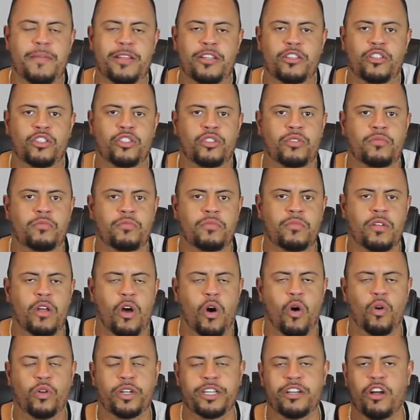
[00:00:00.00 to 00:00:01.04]
been
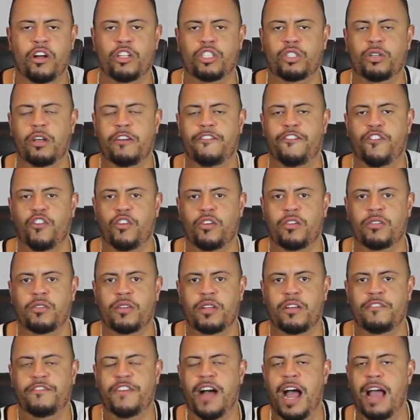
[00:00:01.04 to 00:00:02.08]
holding on to it for
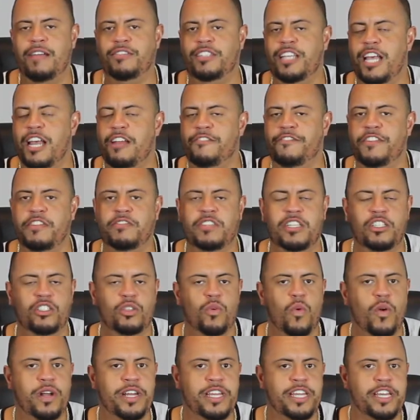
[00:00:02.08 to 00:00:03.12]
5, 10, 15,
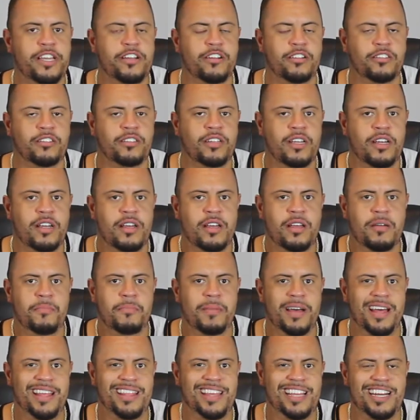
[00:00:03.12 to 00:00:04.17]
20 years,
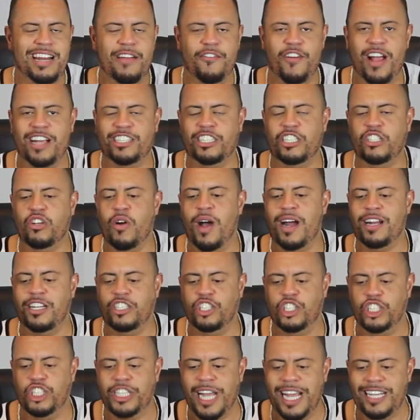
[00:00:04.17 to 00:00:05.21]
but they never actually go out
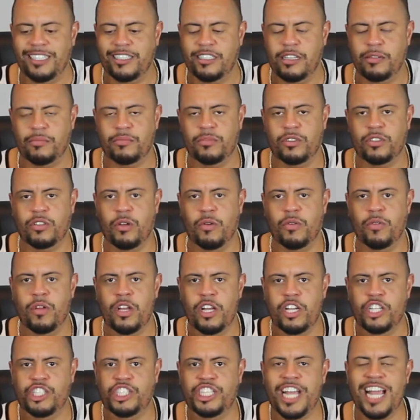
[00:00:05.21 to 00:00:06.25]
and chase them. So
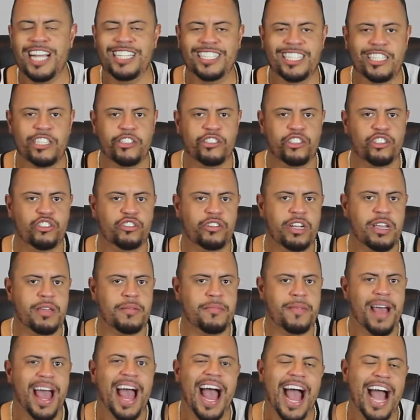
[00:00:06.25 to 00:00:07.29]
chasing your
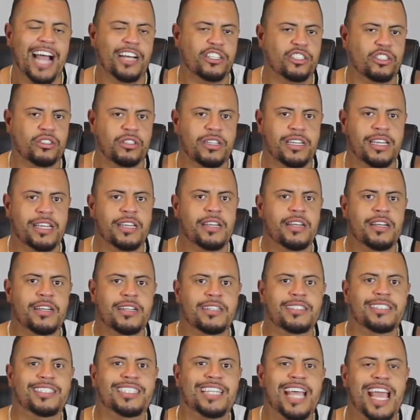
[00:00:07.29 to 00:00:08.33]
dream actually
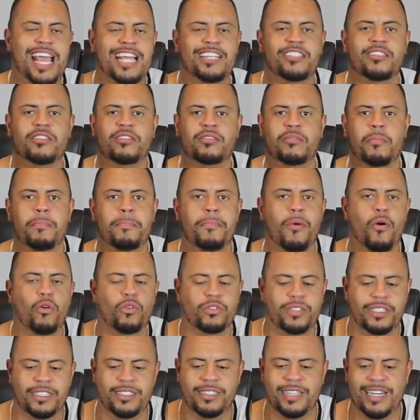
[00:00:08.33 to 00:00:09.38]
takes some
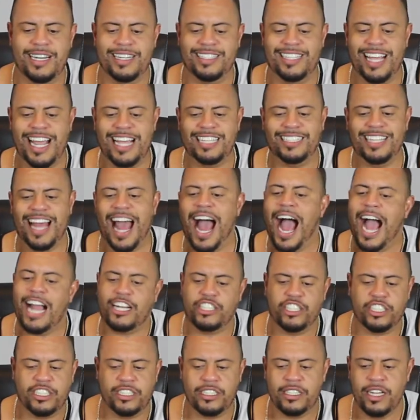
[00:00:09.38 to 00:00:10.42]
boldness and it takes
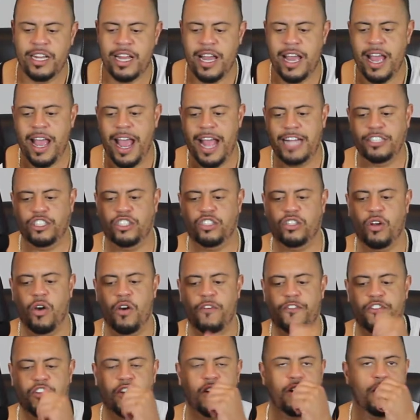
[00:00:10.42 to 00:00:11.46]
action. And so
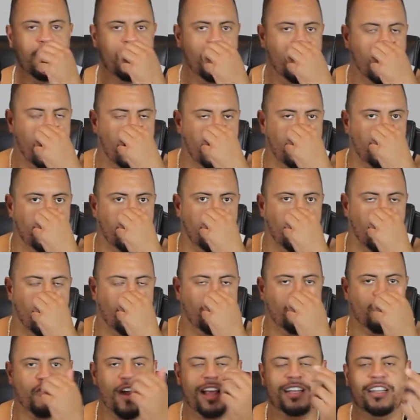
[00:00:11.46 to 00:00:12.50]
if you go to on
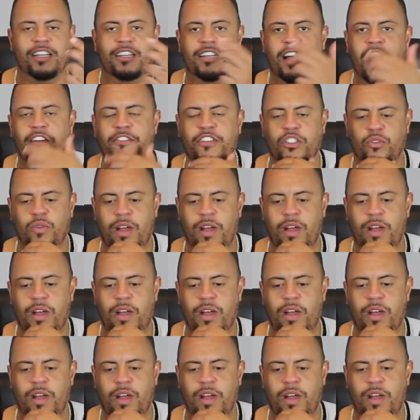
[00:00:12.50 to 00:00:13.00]
Franklin Covey's